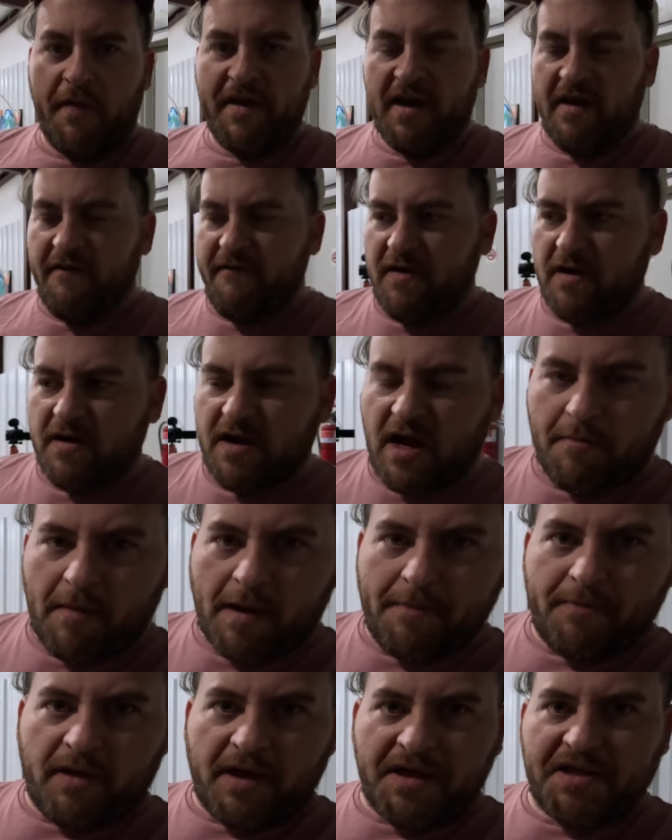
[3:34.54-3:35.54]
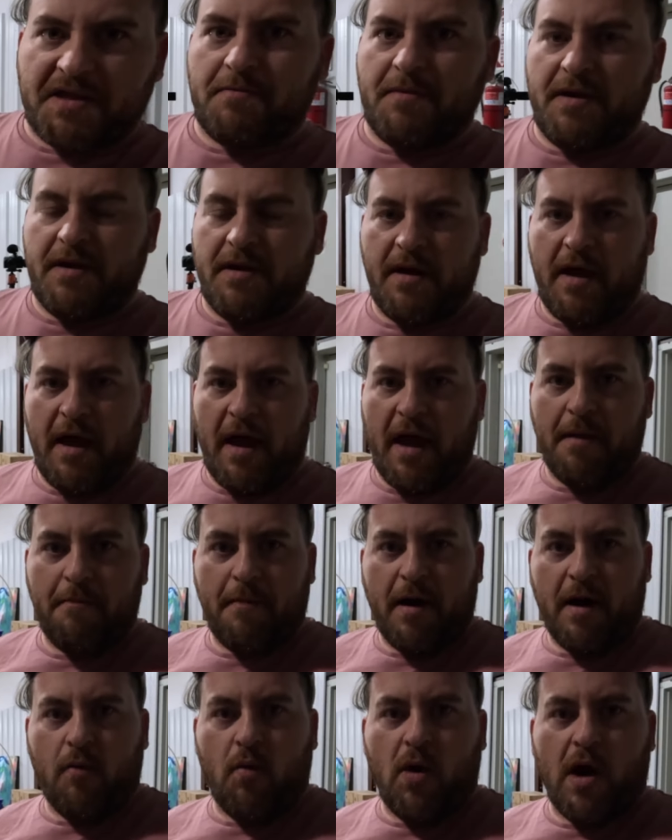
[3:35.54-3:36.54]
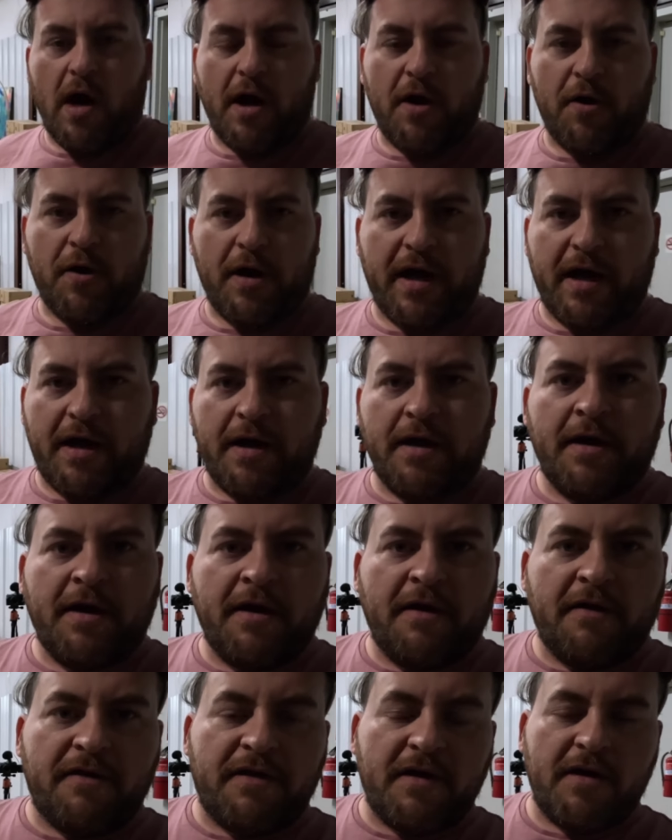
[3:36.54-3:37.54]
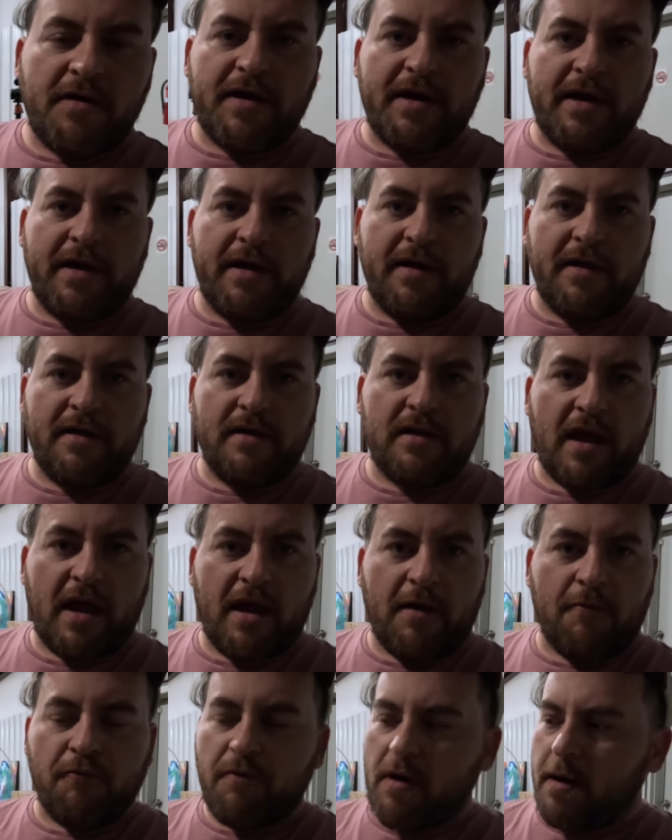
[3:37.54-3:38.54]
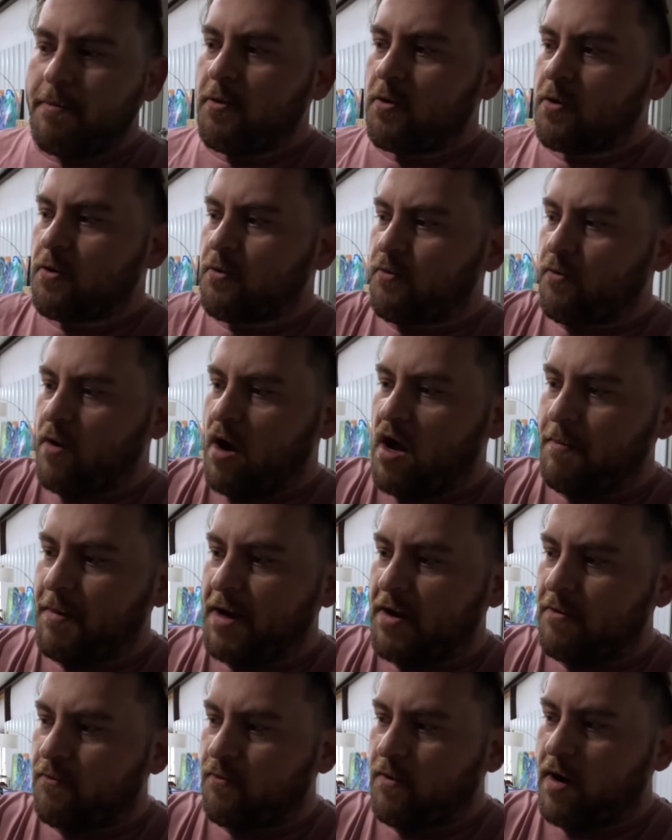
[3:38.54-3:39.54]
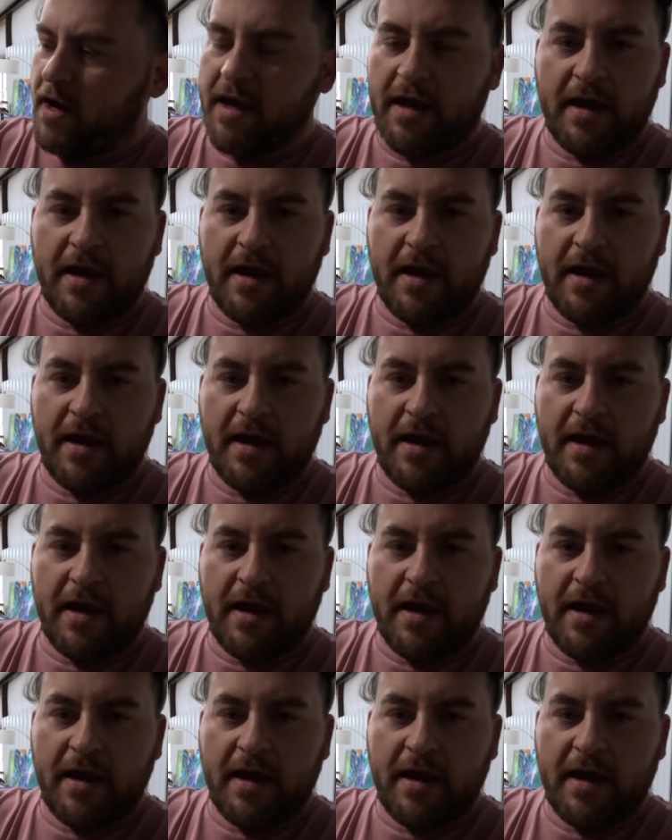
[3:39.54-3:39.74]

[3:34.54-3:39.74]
think I figured out my placement and my wiring. There is a rubber grommet right